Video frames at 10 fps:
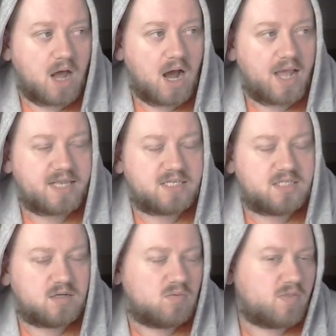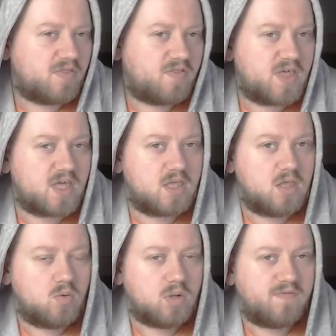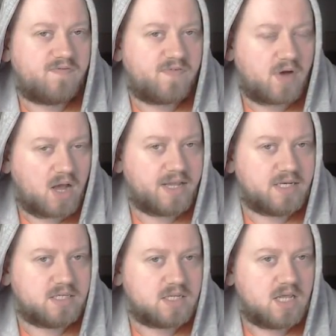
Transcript: I don't think you will find